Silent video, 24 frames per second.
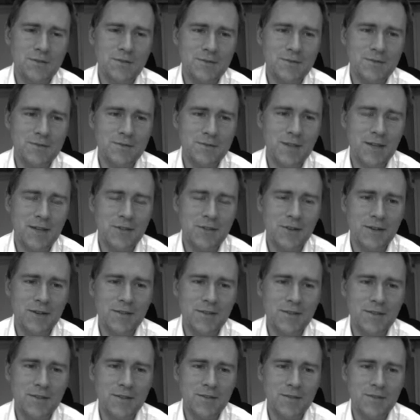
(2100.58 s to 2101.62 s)

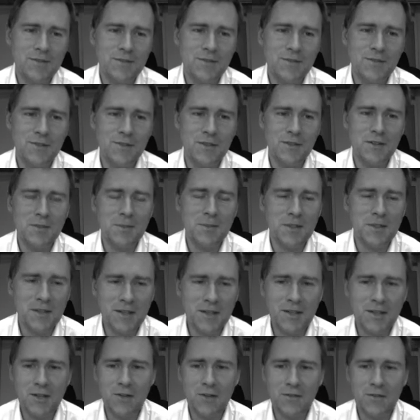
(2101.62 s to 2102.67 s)
ditransitive in the
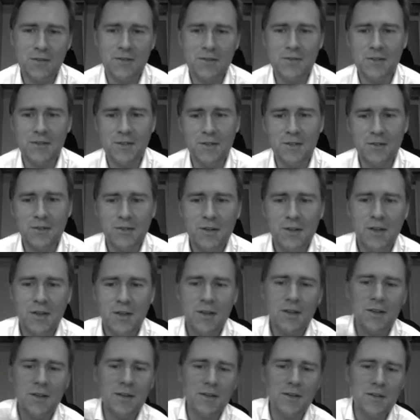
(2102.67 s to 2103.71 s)
beginning of this video.
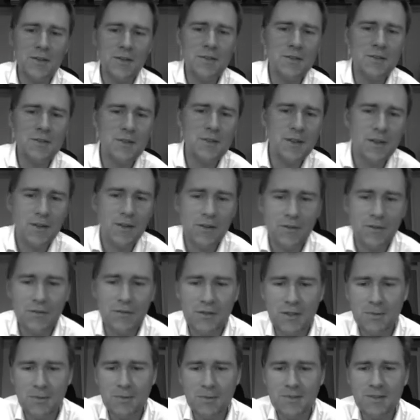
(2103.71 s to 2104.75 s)
Here's the
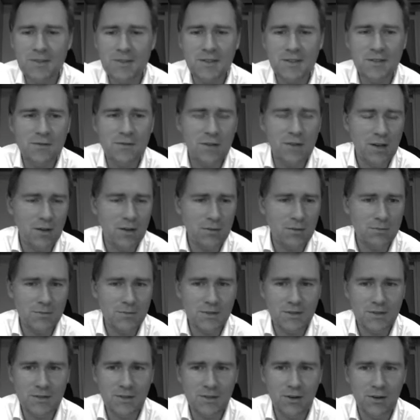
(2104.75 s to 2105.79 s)
frequency
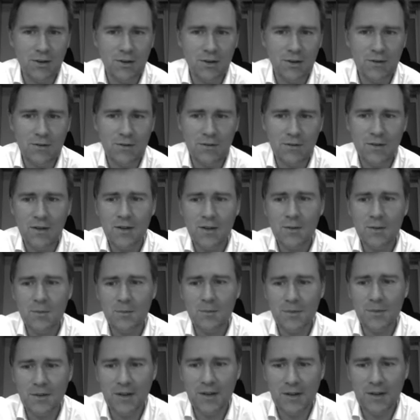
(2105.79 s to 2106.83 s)
development of
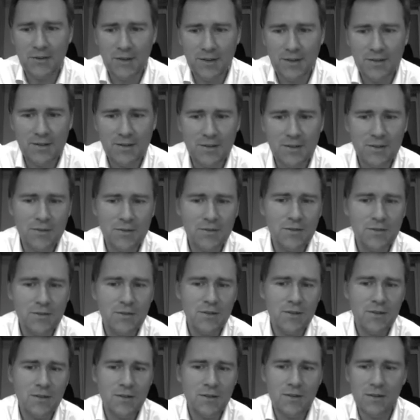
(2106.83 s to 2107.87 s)
the ditransitive,
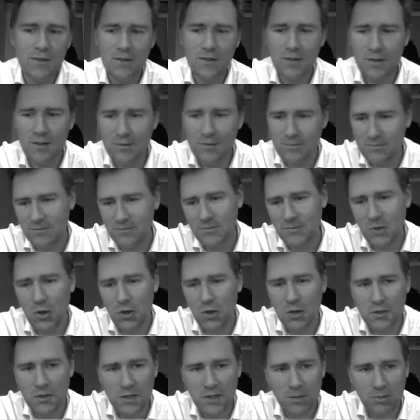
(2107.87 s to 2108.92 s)

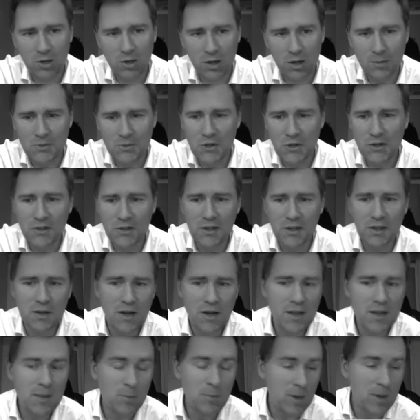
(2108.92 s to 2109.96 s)
called double object here,
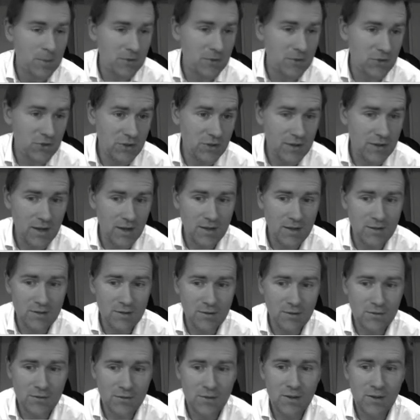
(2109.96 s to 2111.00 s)
and the prepositional dative